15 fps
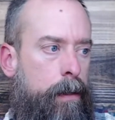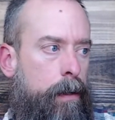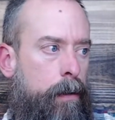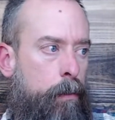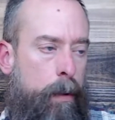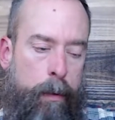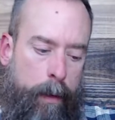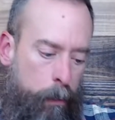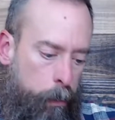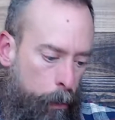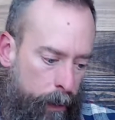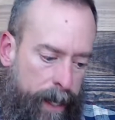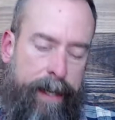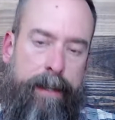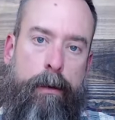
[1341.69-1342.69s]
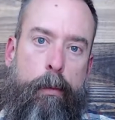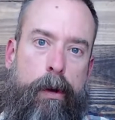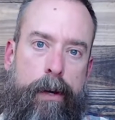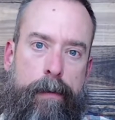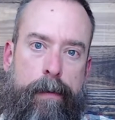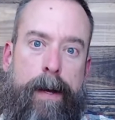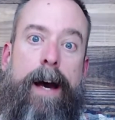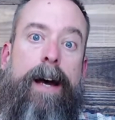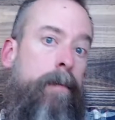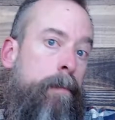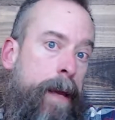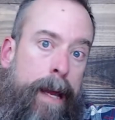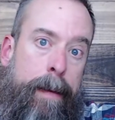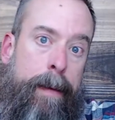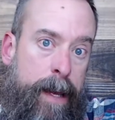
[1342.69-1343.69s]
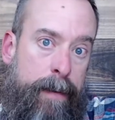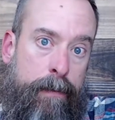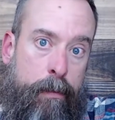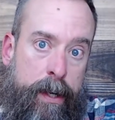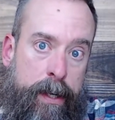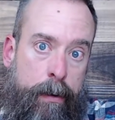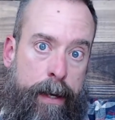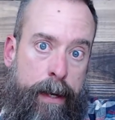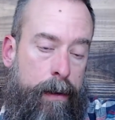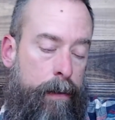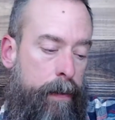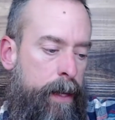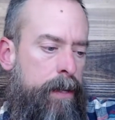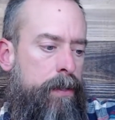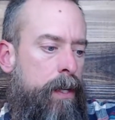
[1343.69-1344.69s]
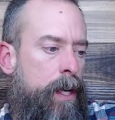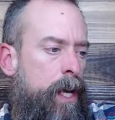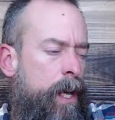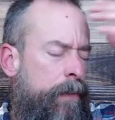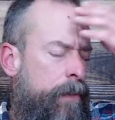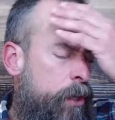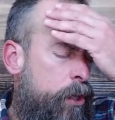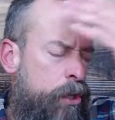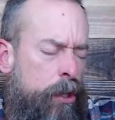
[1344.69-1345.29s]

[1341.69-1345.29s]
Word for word: When we read the word of God, and maybe even when you hear this, the good